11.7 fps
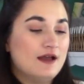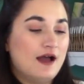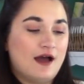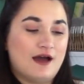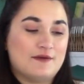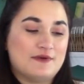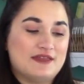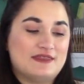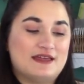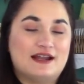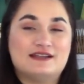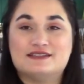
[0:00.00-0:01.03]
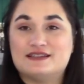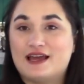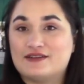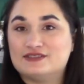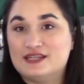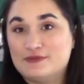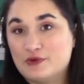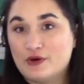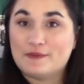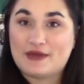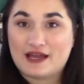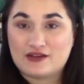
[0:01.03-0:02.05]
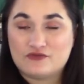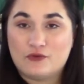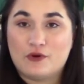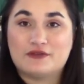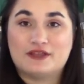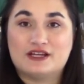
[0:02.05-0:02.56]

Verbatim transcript: Um, and then I didn't have to keep going back and forth.